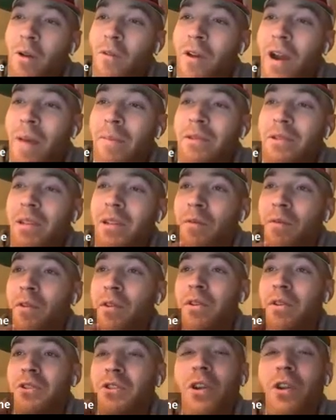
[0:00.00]
wraps it up for
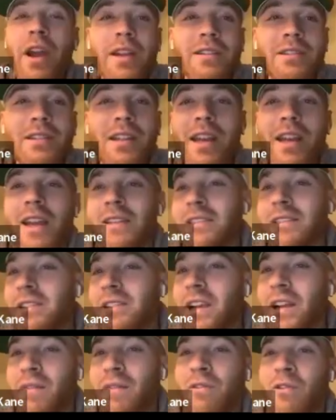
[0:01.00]
the Dreads. Like I
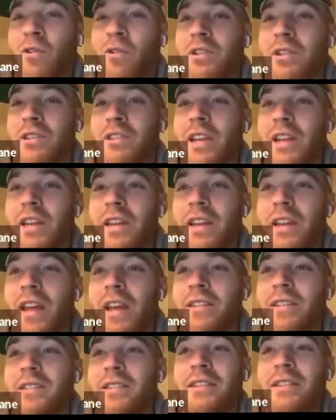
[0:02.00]
said, Florida State
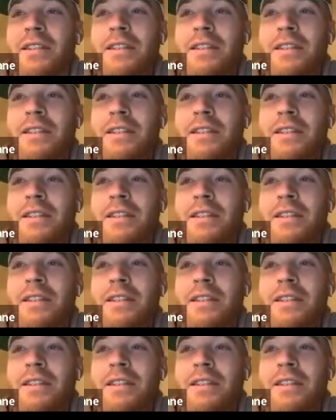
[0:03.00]
next.